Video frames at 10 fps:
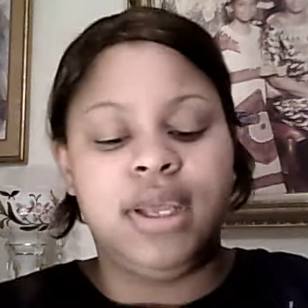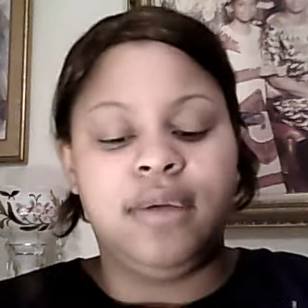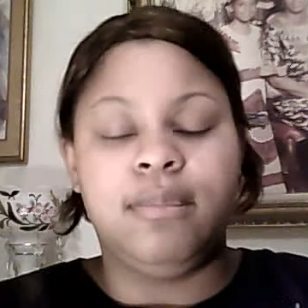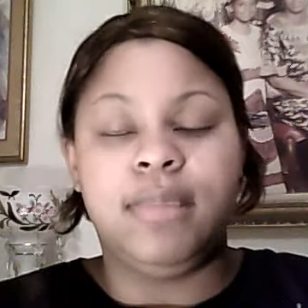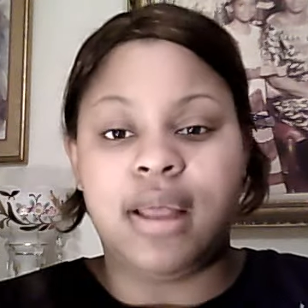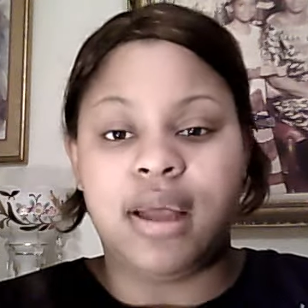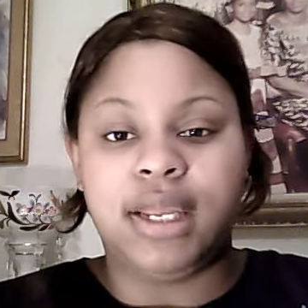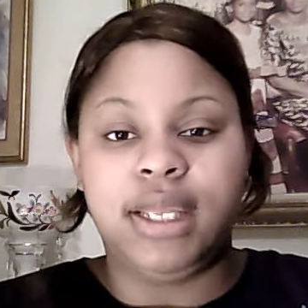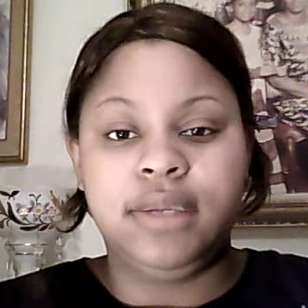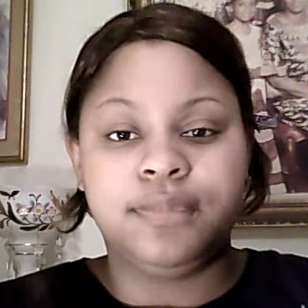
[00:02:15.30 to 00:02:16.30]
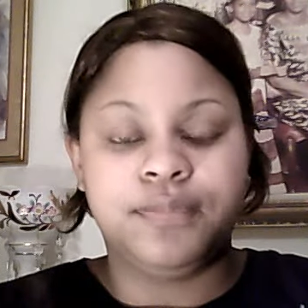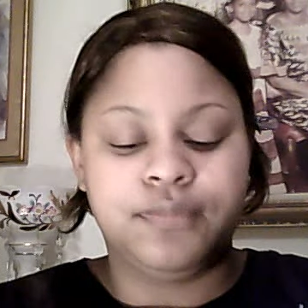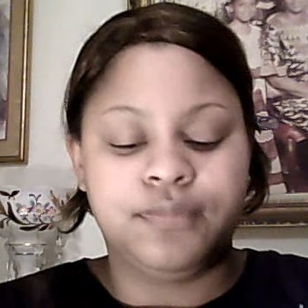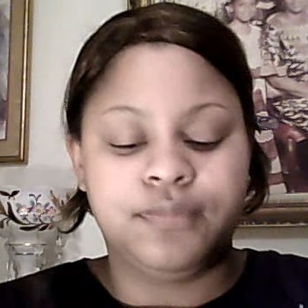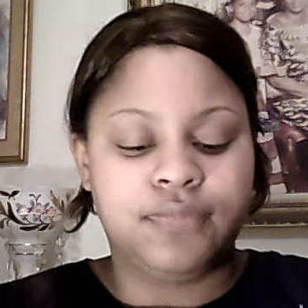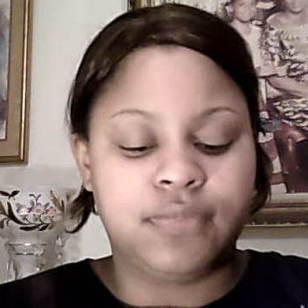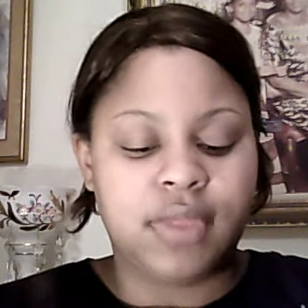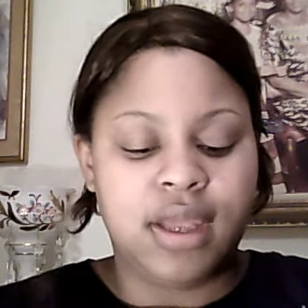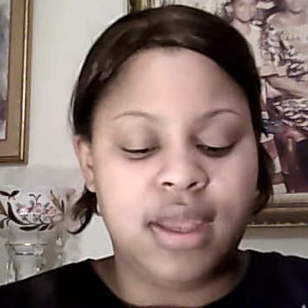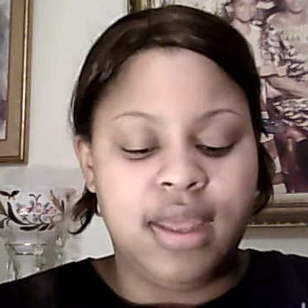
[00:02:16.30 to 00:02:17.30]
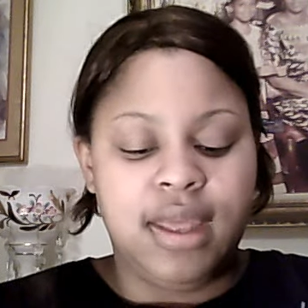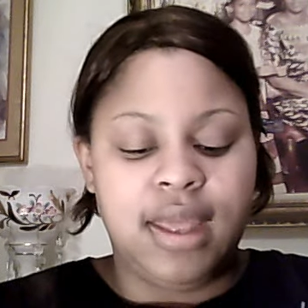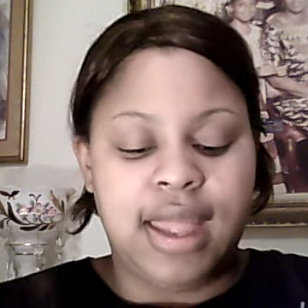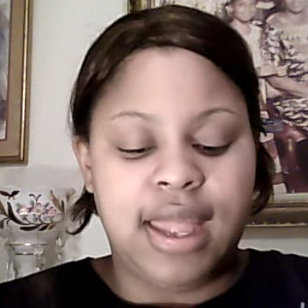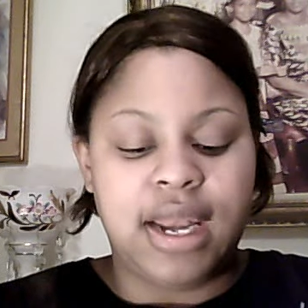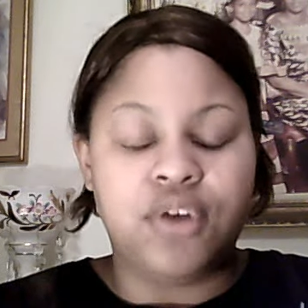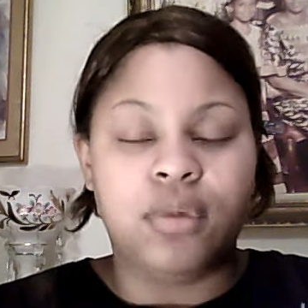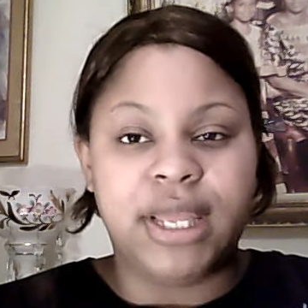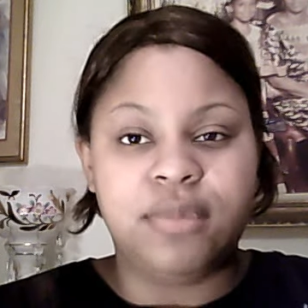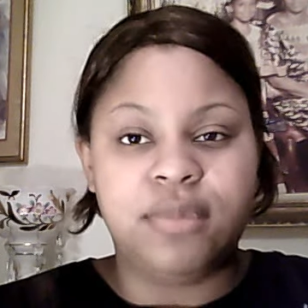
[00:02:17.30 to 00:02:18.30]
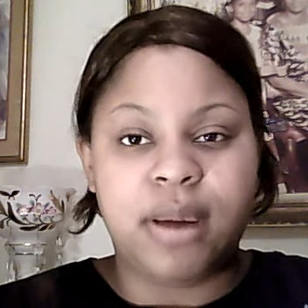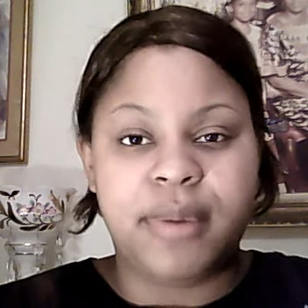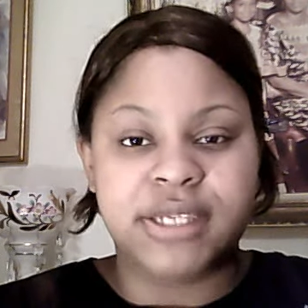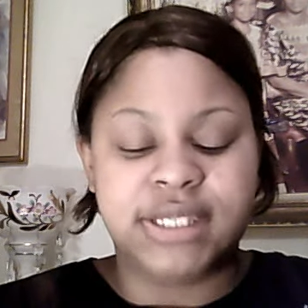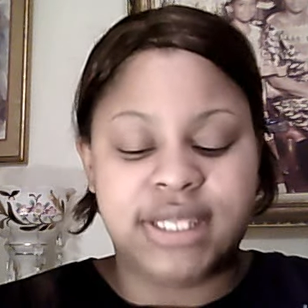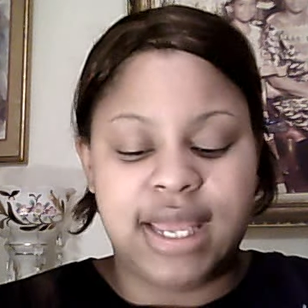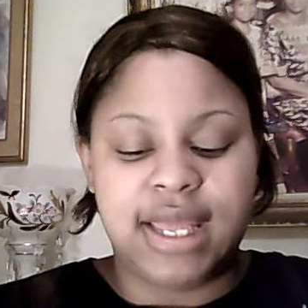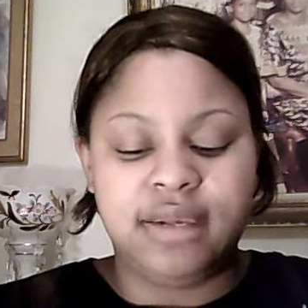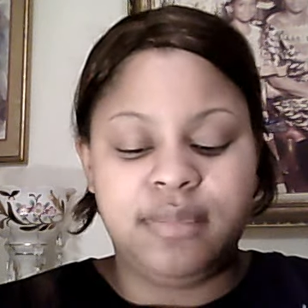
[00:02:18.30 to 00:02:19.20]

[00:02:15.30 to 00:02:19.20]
Milani. And normally I do my brows at the end,